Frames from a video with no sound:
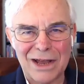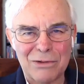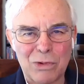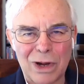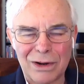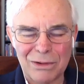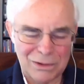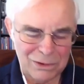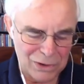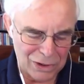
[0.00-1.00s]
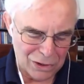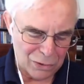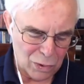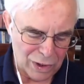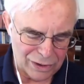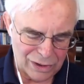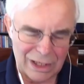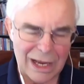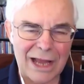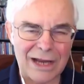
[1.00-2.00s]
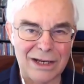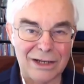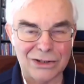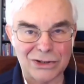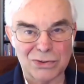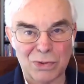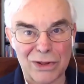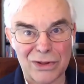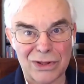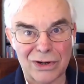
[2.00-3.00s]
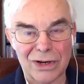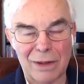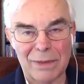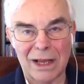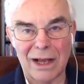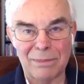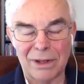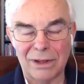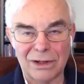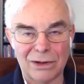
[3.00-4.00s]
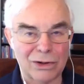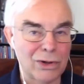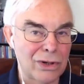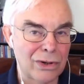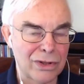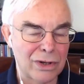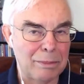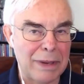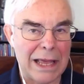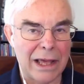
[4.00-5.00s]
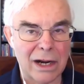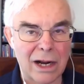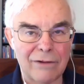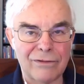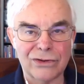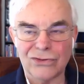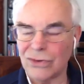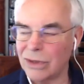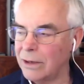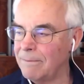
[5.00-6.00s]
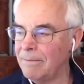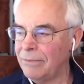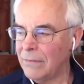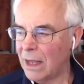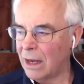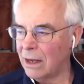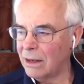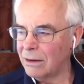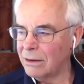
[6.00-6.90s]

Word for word: what you know what the idea is, whether they're coming up and they're good or they're bad. Obviously, yeah. uh,